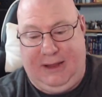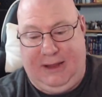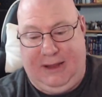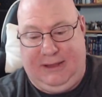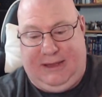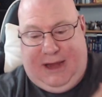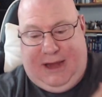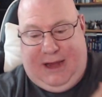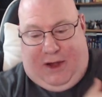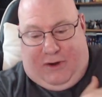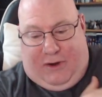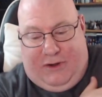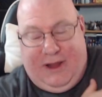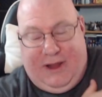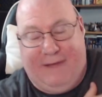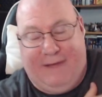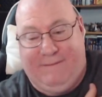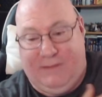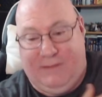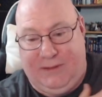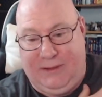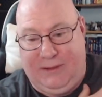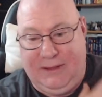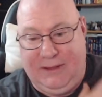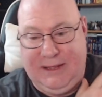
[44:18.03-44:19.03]

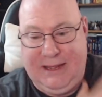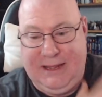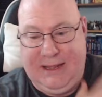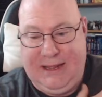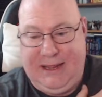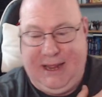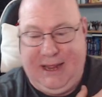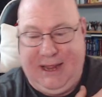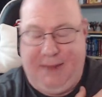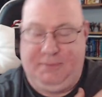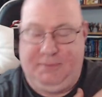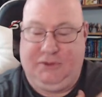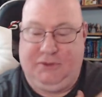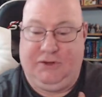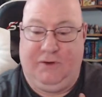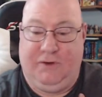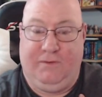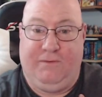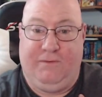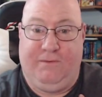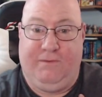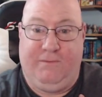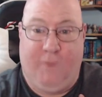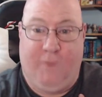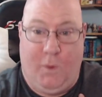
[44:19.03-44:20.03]
Daredevil, episode
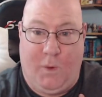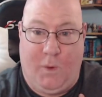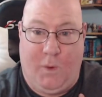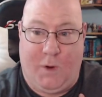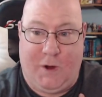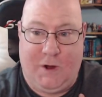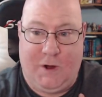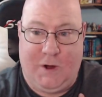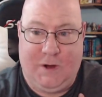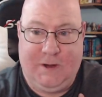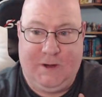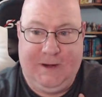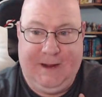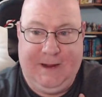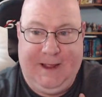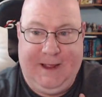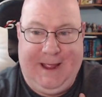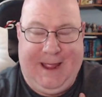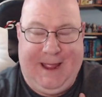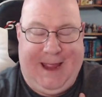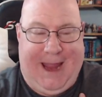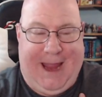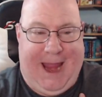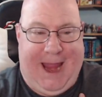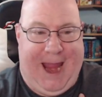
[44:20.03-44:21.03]
4.
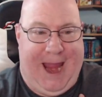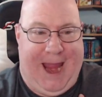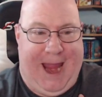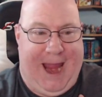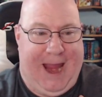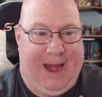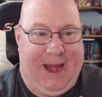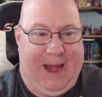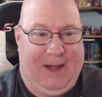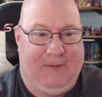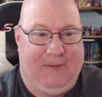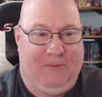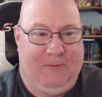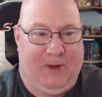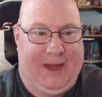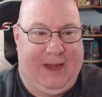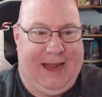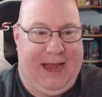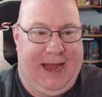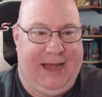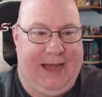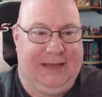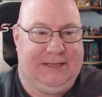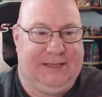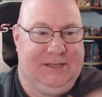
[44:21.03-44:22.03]
And we're
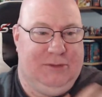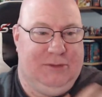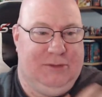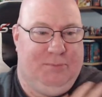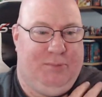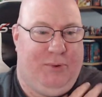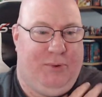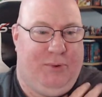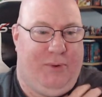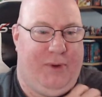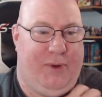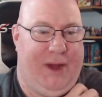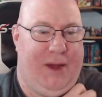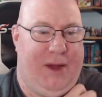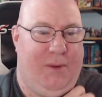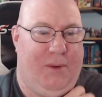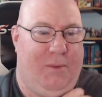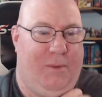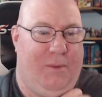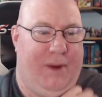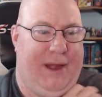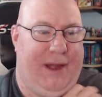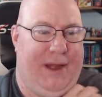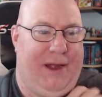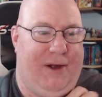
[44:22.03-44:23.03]
getting to the point
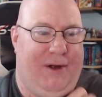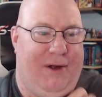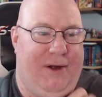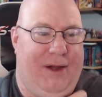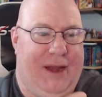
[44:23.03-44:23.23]
where